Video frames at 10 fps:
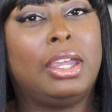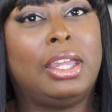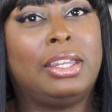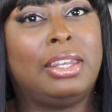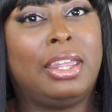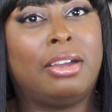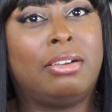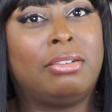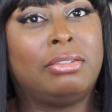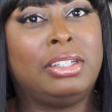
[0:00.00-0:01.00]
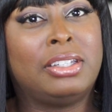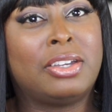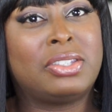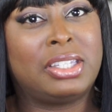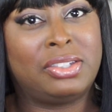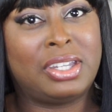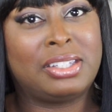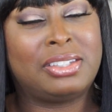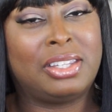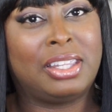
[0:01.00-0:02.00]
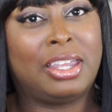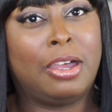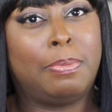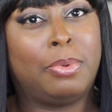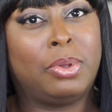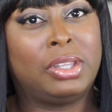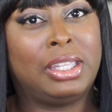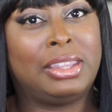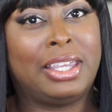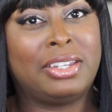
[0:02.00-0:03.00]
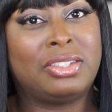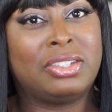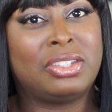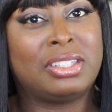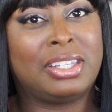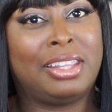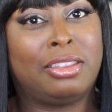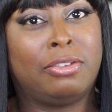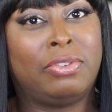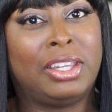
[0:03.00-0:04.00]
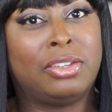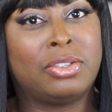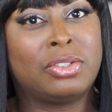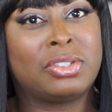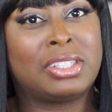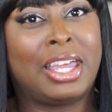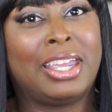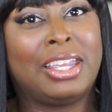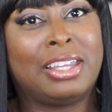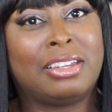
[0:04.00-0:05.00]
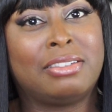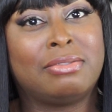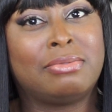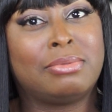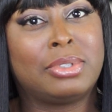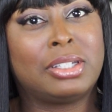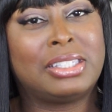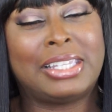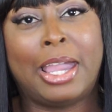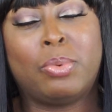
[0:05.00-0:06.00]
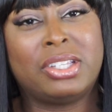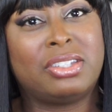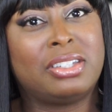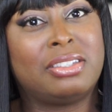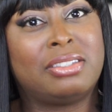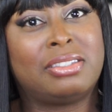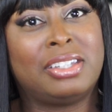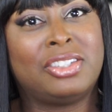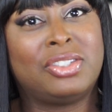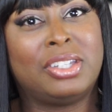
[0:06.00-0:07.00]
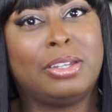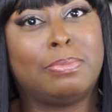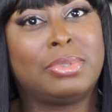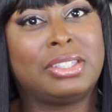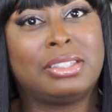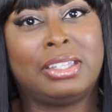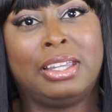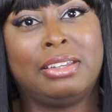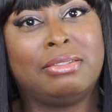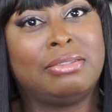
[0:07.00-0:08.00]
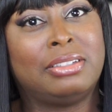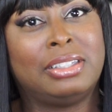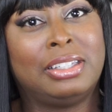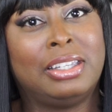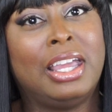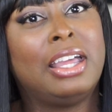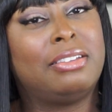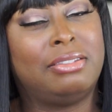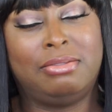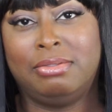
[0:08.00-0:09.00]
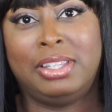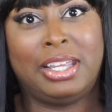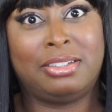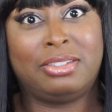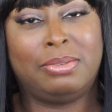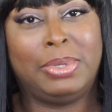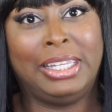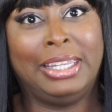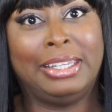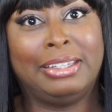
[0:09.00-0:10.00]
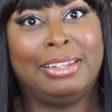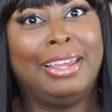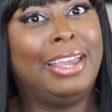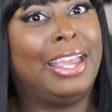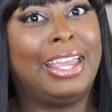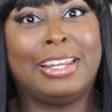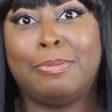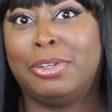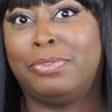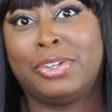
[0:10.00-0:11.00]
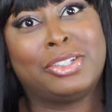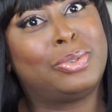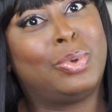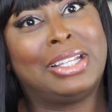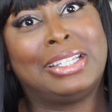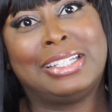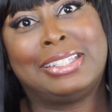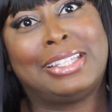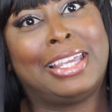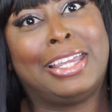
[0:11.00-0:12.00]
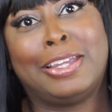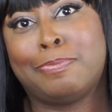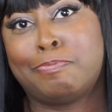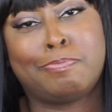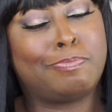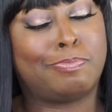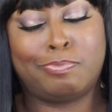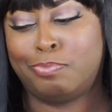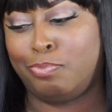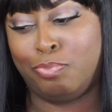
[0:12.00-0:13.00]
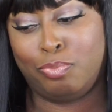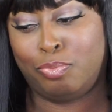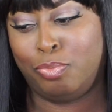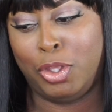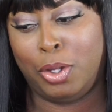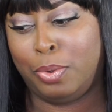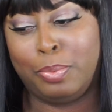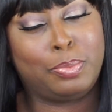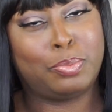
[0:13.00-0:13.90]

and they'll suggest to the couple that they should just get their vendors like sandwiches and chips, and that should be it. And I'm the first one to say, no,